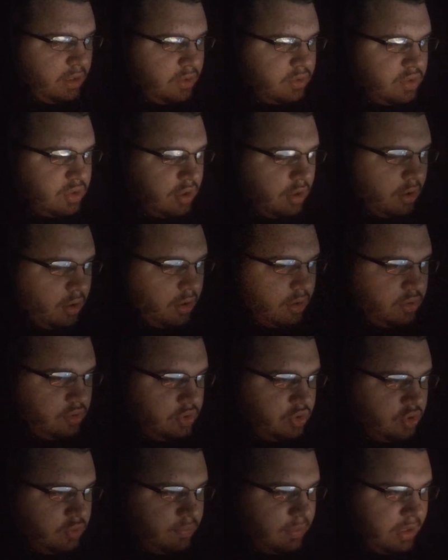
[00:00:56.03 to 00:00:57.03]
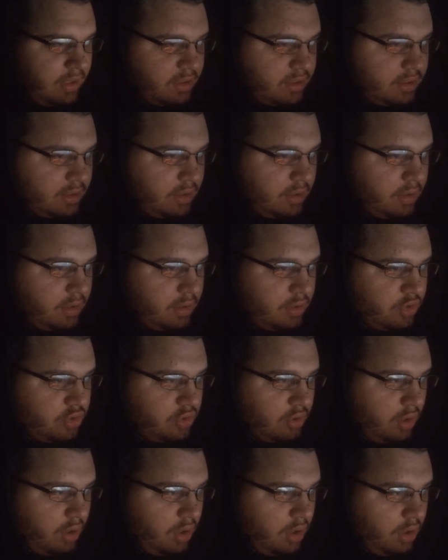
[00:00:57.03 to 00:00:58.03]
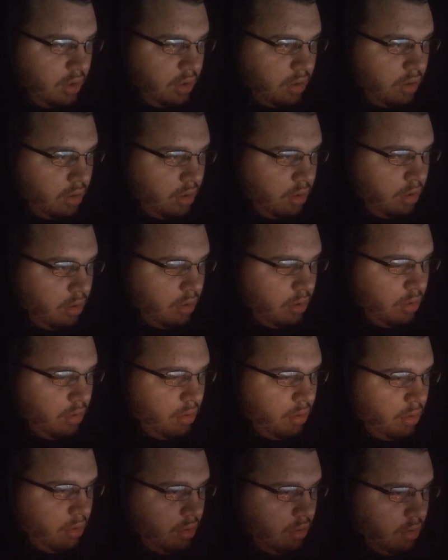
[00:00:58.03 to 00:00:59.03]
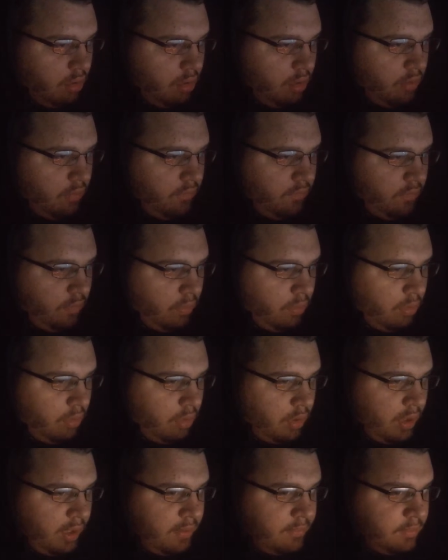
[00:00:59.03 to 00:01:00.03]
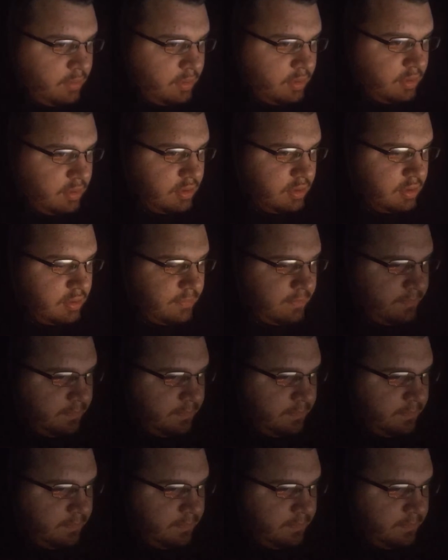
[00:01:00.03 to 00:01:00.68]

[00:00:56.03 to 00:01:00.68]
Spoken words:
gone to basic training for 8 months.